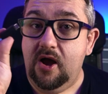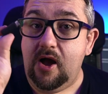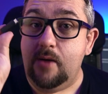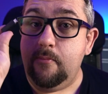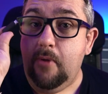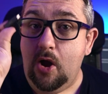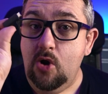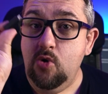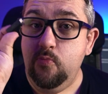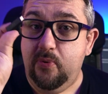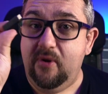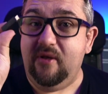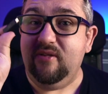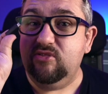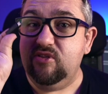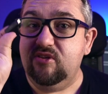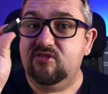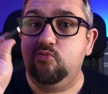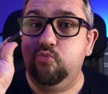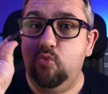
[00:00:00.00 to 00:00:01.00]
I'm hoping
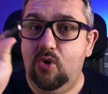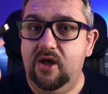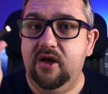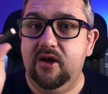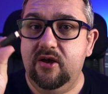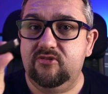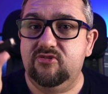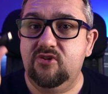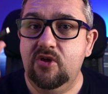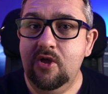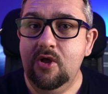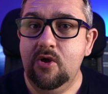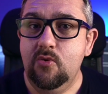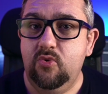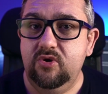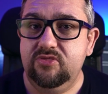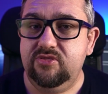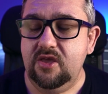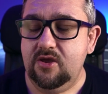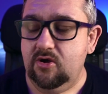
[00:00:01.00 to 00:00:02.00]
this works
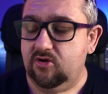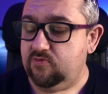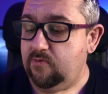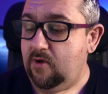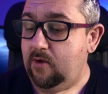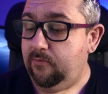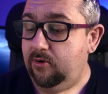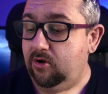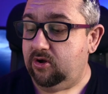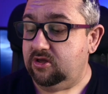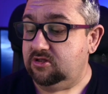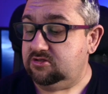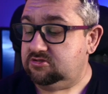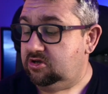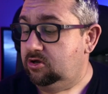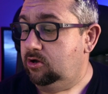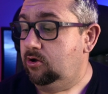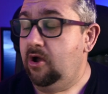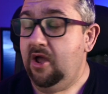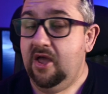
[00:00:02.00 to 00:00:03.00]
with the Osmo Pocket
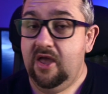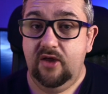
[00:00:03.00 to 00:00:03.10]
2.